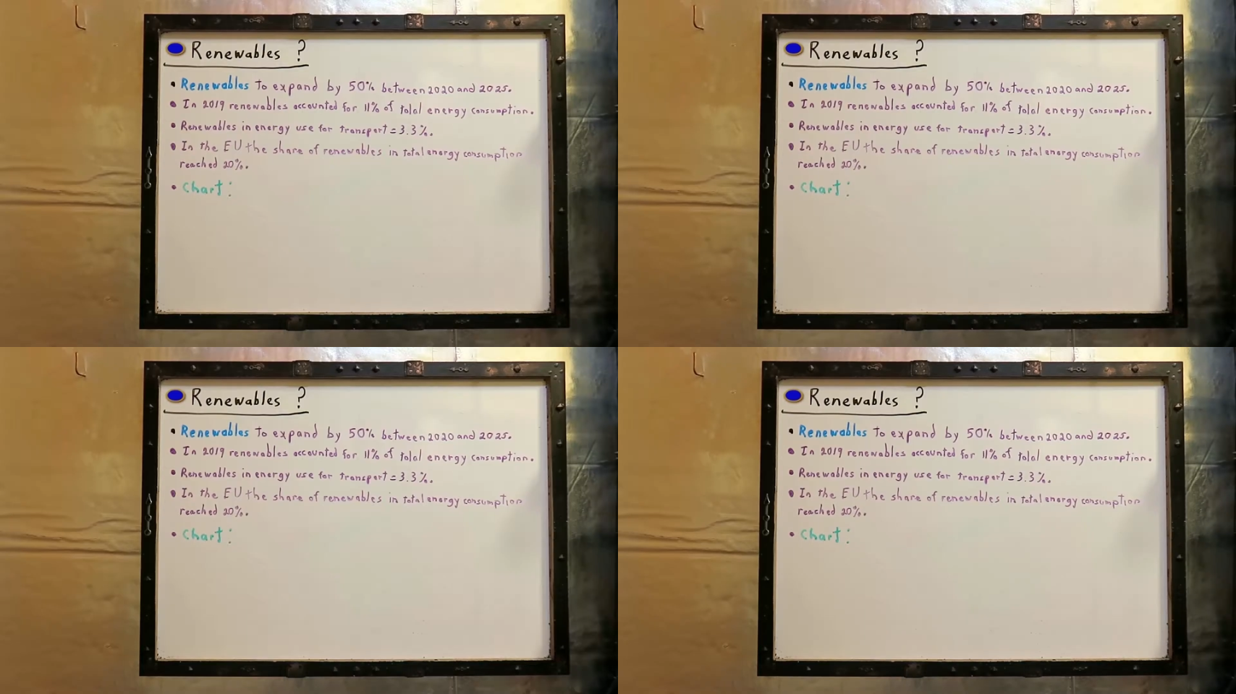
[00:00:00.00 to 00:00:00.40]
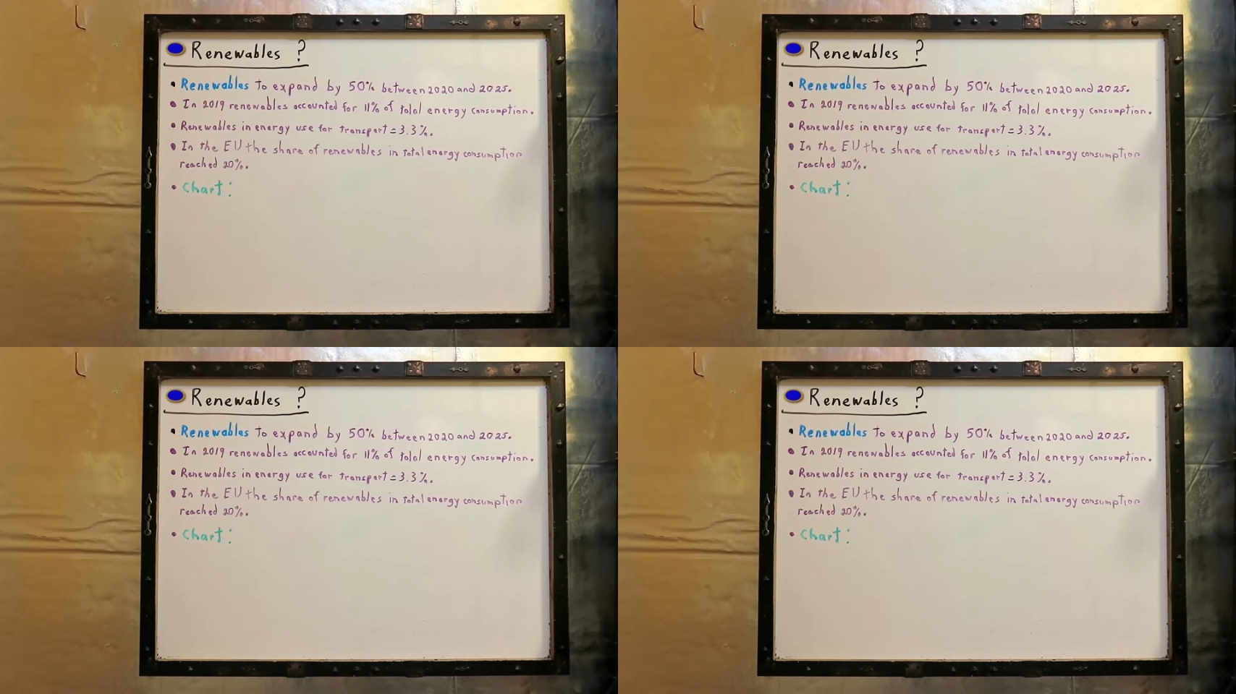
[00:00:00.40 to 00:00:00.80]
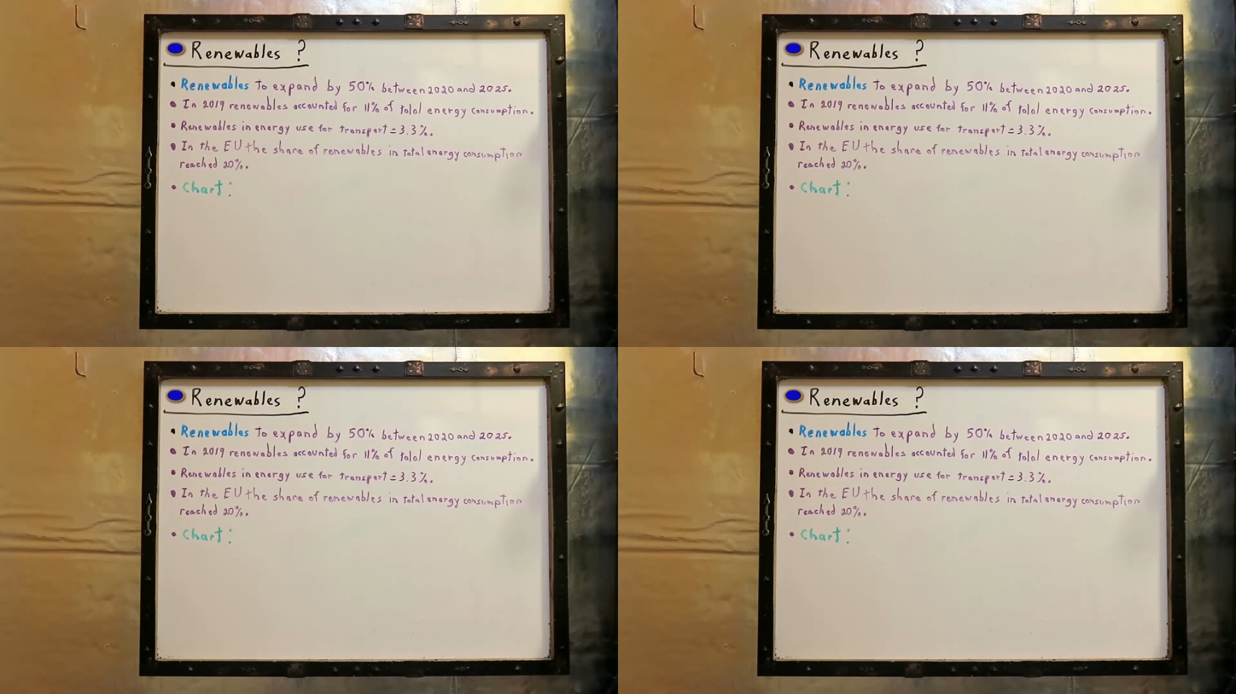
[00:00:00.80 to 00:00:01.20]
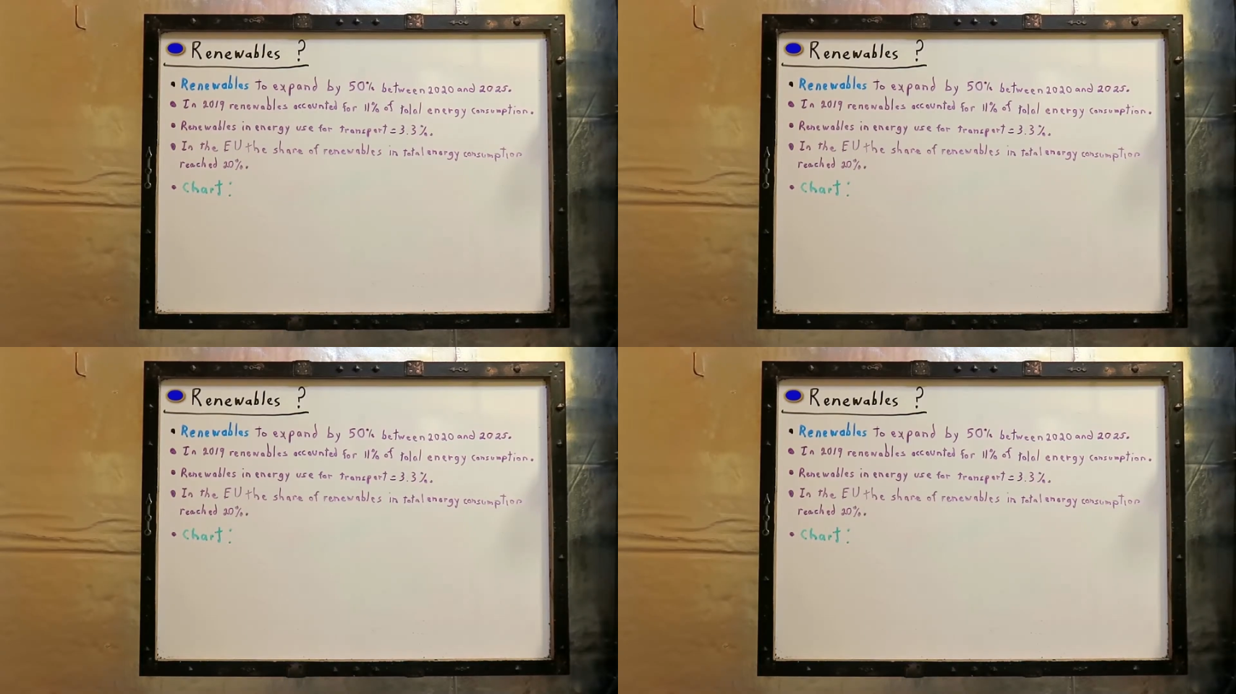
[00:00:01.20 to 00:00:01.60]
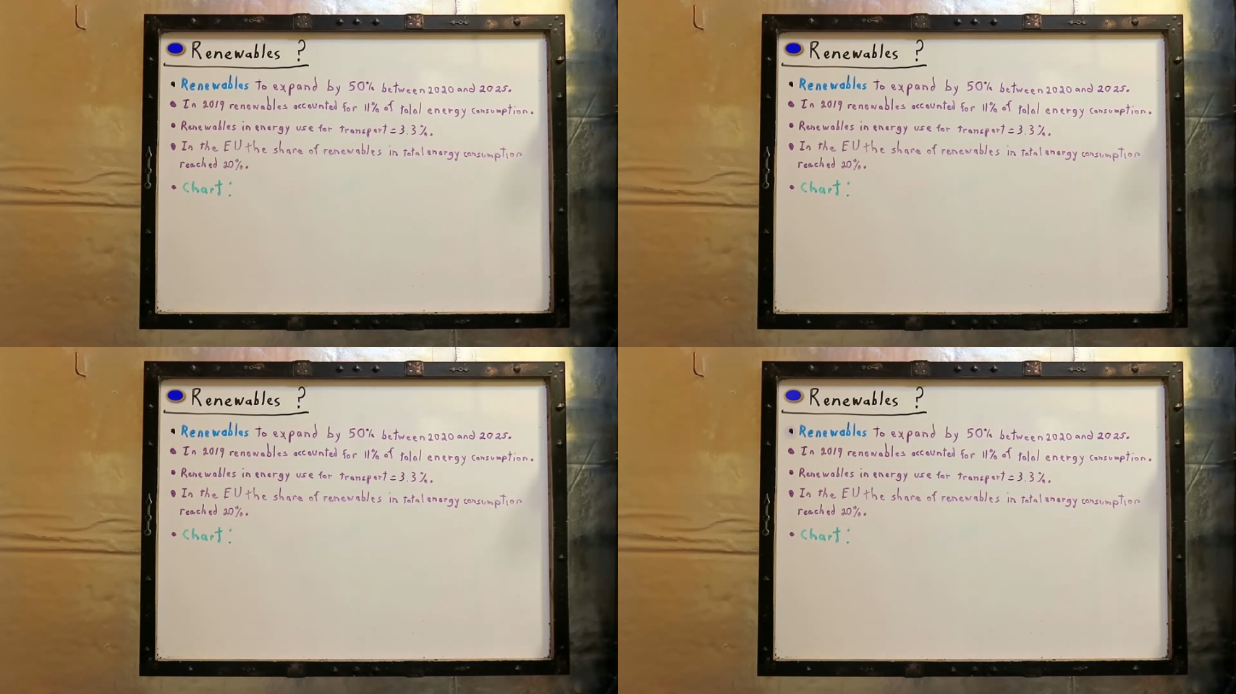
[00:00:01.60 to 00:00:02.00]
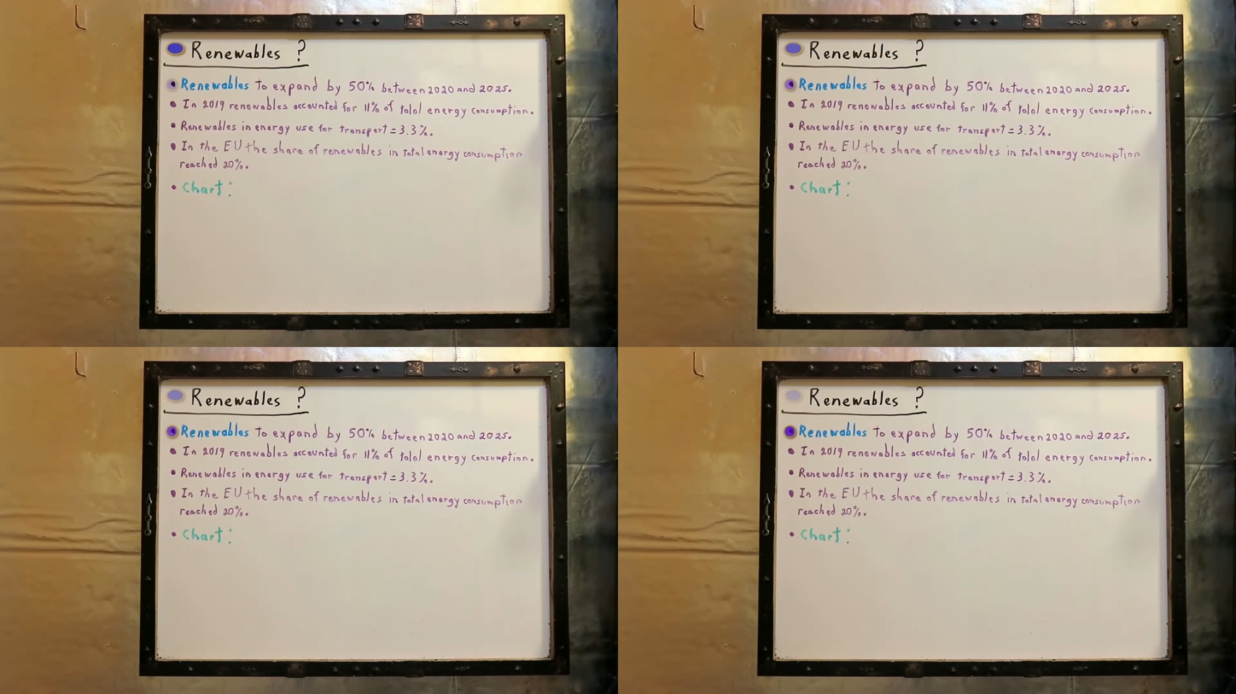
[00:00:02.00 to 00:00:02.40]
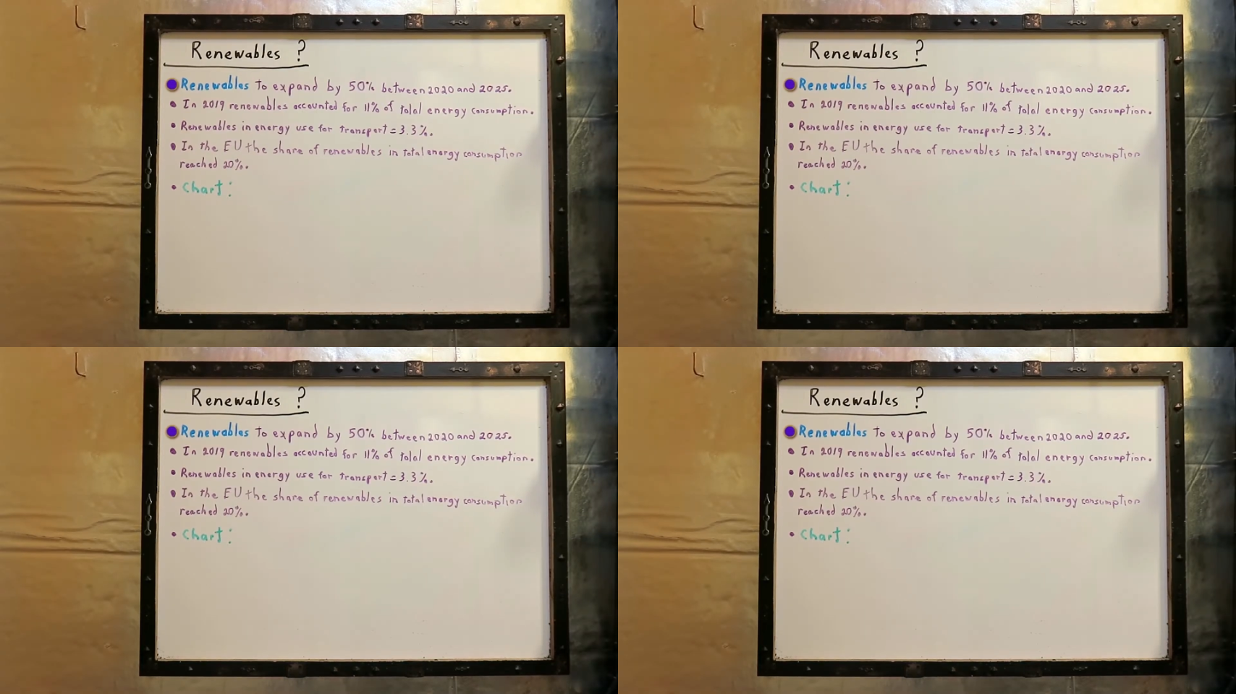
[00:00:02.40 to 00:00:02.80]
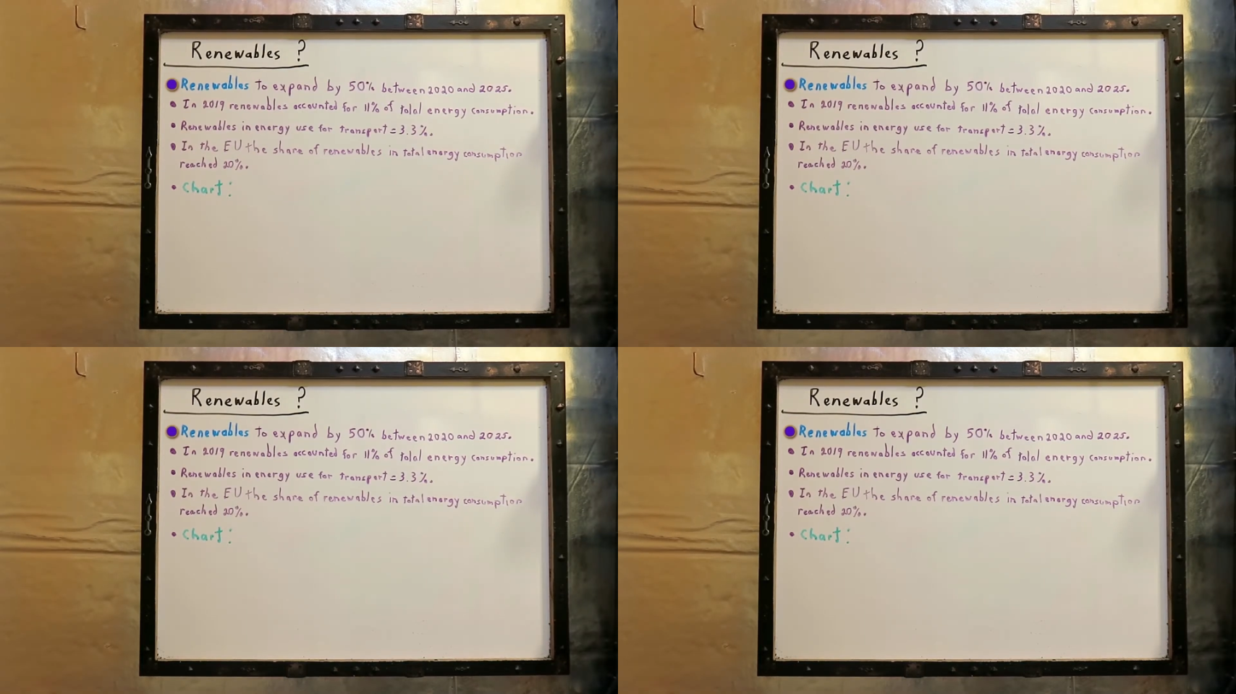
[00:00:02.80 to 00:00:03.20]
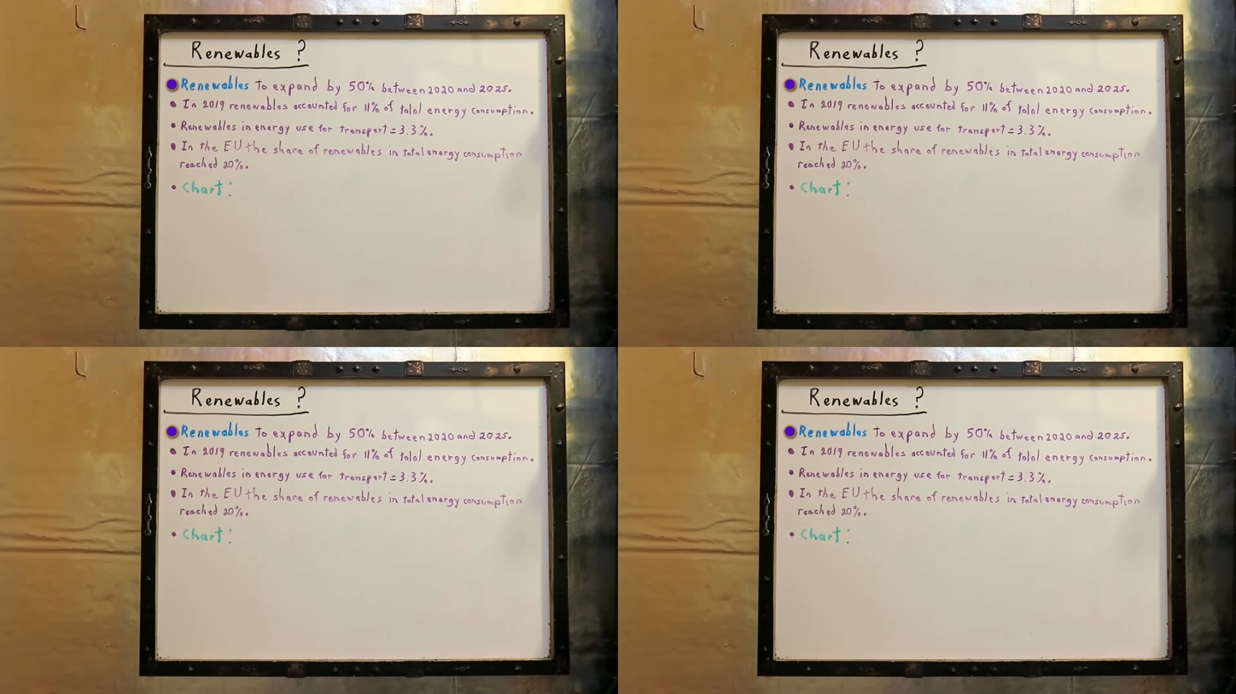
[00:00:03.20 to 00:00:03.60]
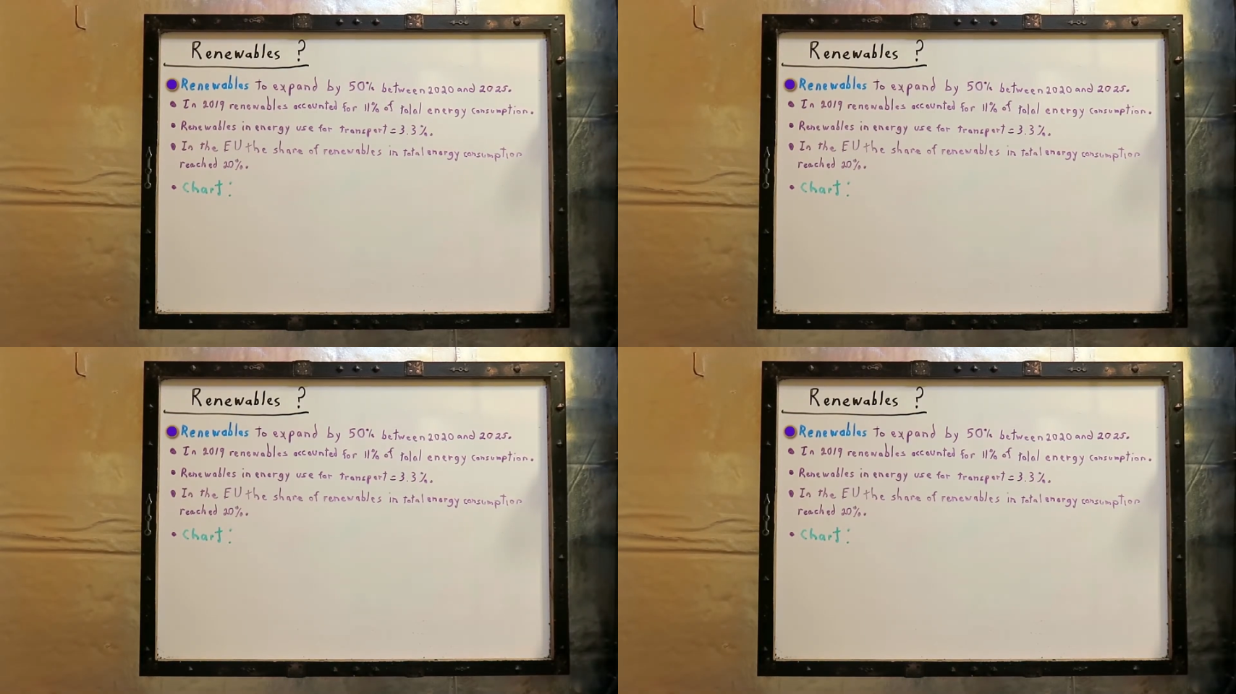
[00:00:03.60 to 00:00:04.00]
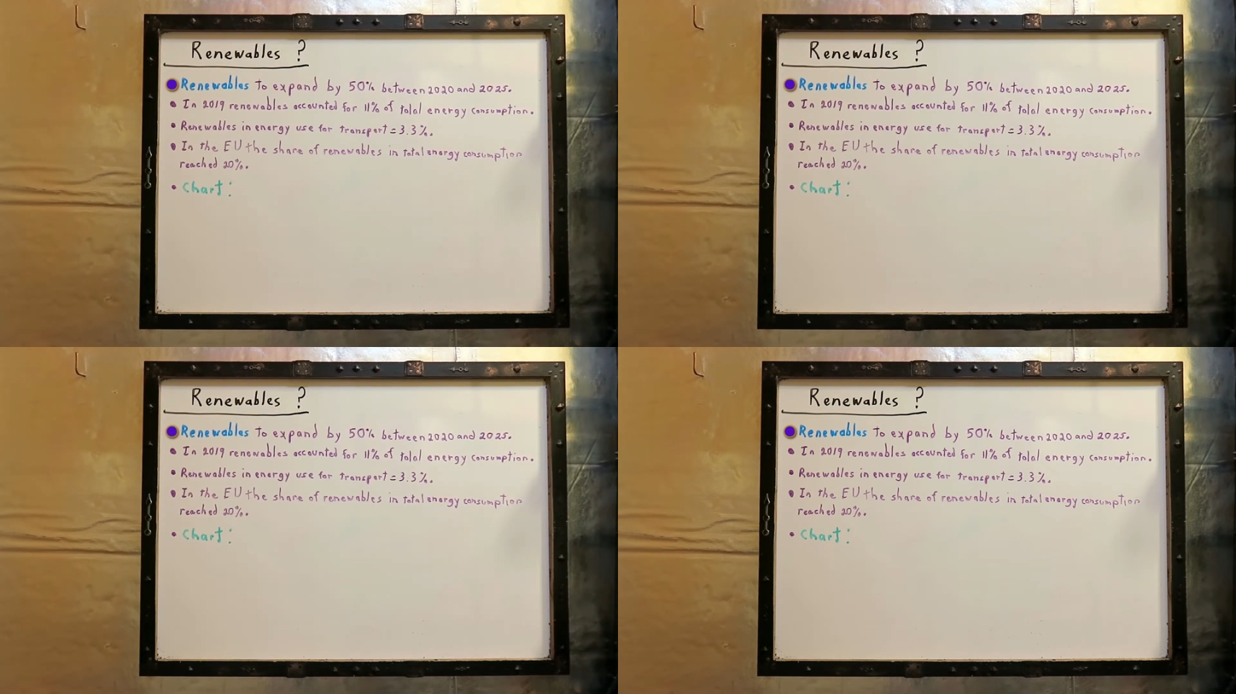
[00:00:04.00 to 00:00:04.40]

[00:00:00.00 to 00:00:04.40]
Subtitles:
No face is visible, so there are no lips to read.